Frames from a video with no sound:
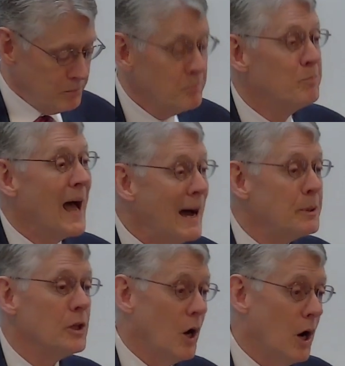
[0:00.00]

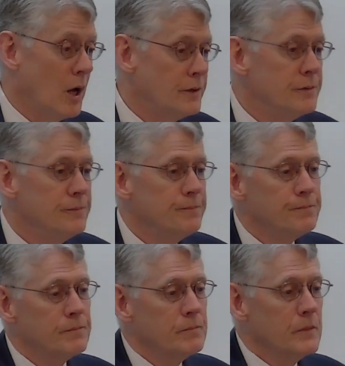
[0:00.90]
Babylon
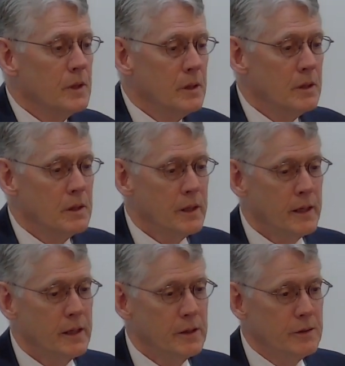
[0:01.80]

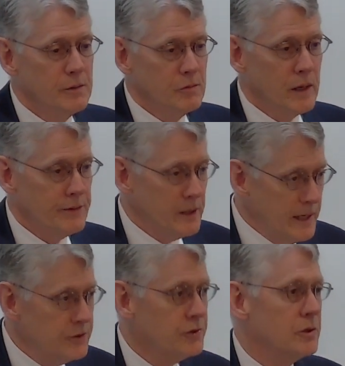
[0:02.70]
in
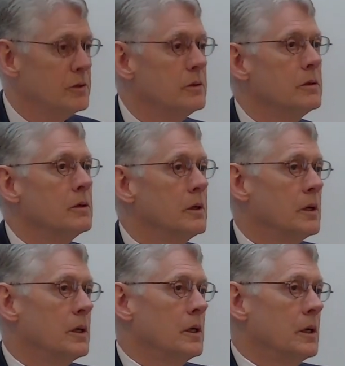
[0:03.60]
Revelation,
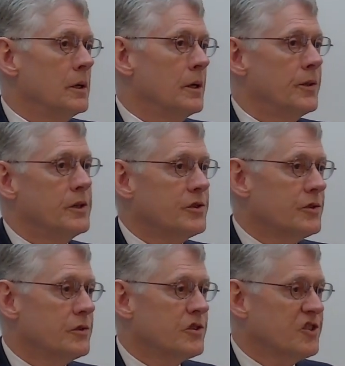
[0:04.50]
uh, this
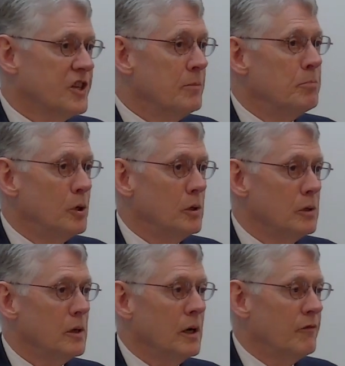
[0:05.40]

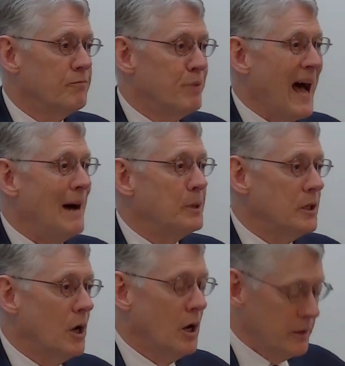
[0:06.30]
symbol of
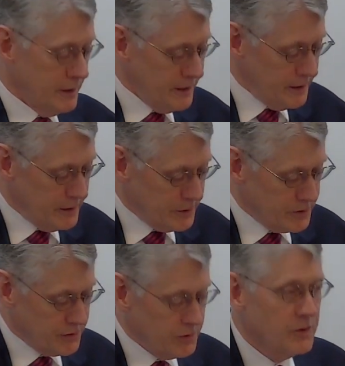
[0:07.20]
Babylon
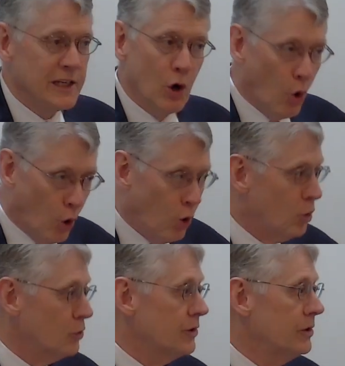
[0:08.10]
is the
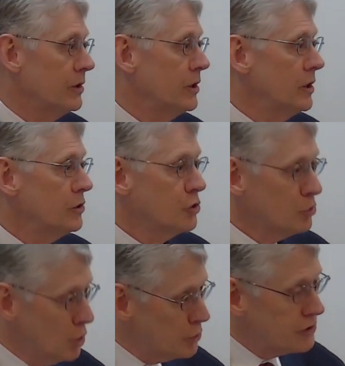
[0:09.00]
old
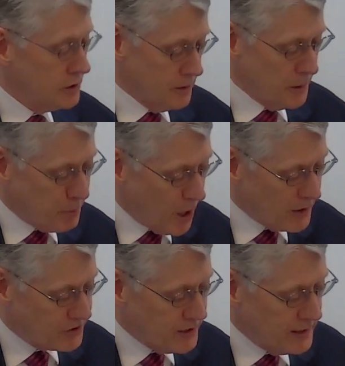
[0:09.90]
Jerusalem,
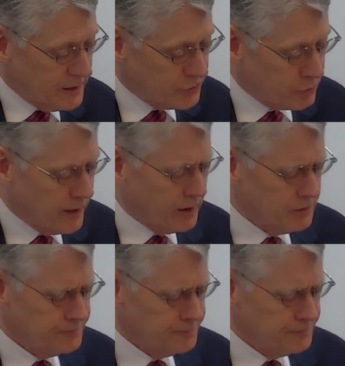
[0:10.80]
apostate Israel.